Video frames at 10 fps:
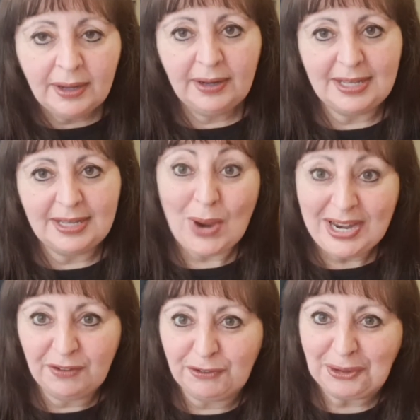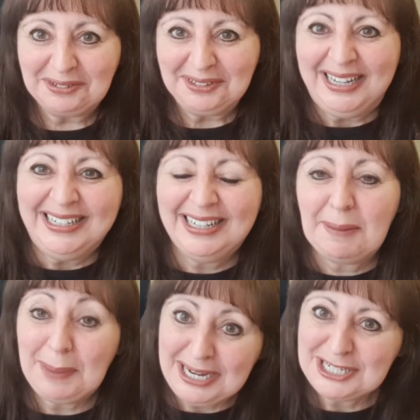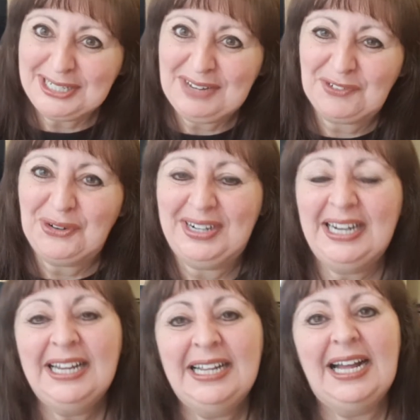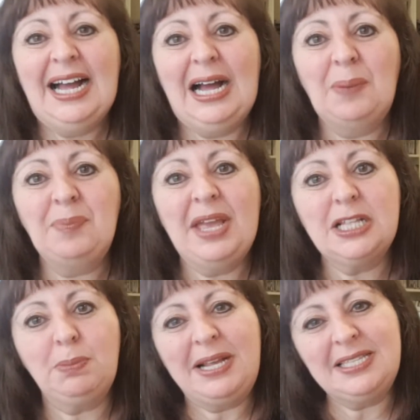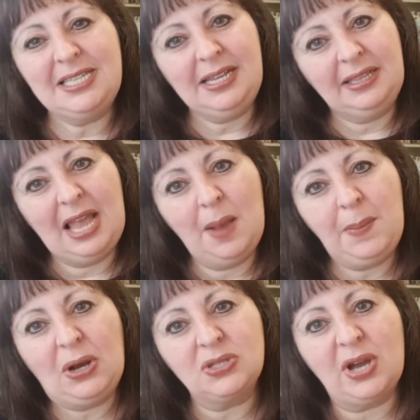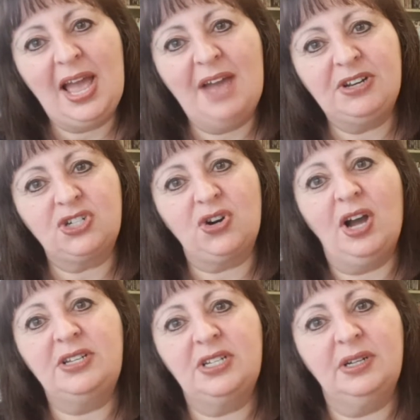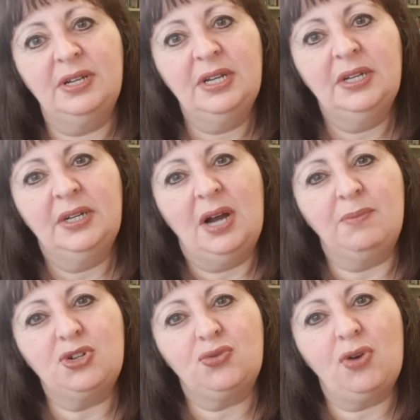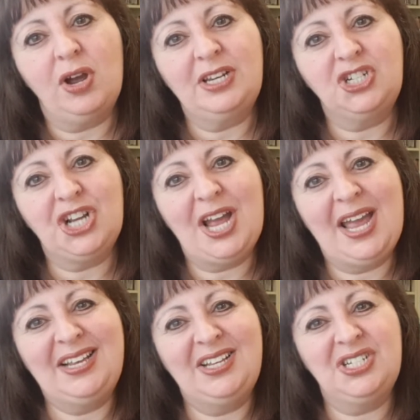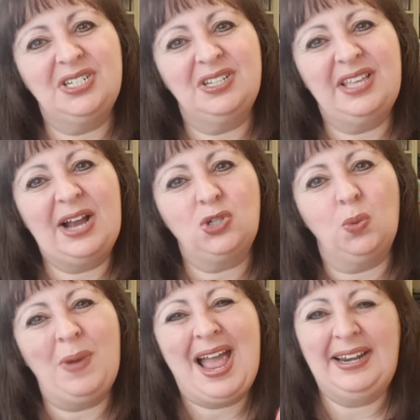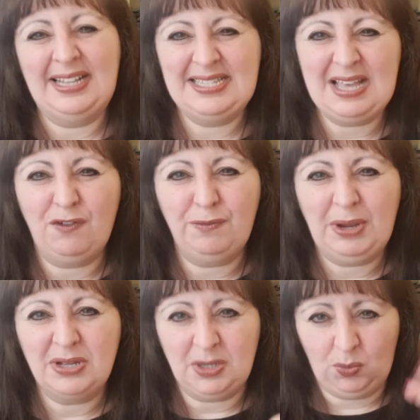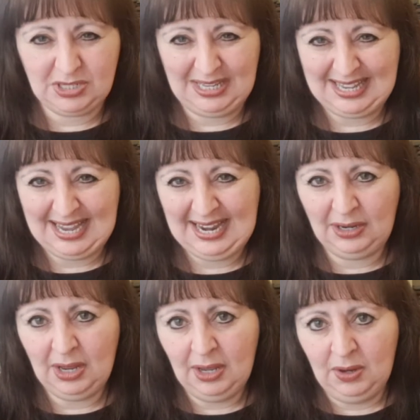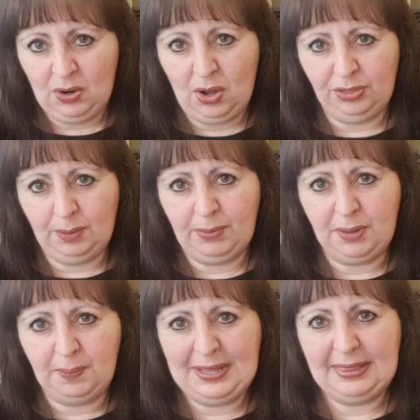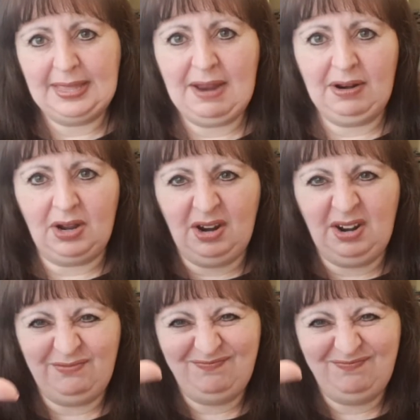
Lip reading: is waiting for it, patiently for it. It's been sitting there because I haven't tried to, I'm trying to change the actual pattern itself because I wasn't keen on the bottom bit there. It kind of